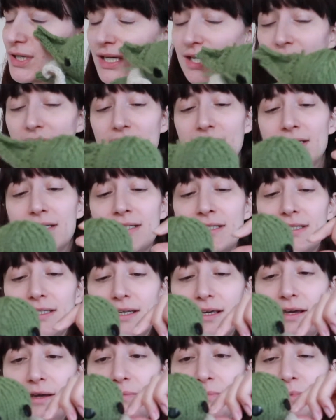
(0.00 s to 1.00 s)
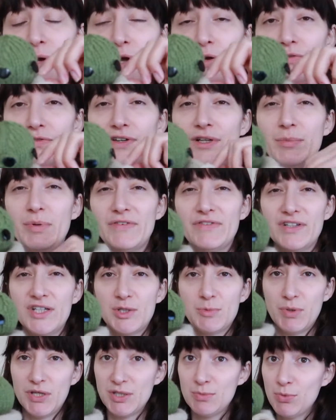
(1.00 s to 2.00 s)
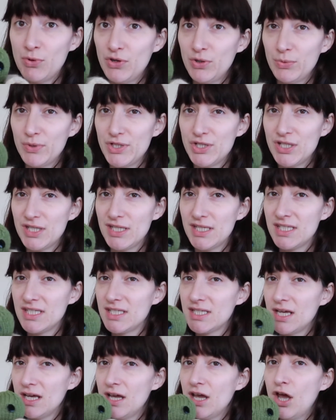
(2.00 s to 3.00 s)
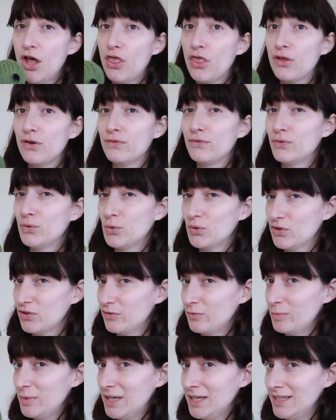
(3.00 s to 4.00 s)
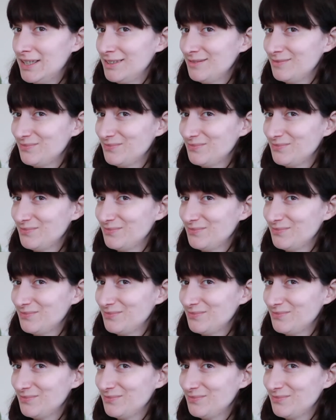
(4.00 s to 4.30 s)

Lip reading: and hopefully be finished by tomorrow, which is the 4th of May.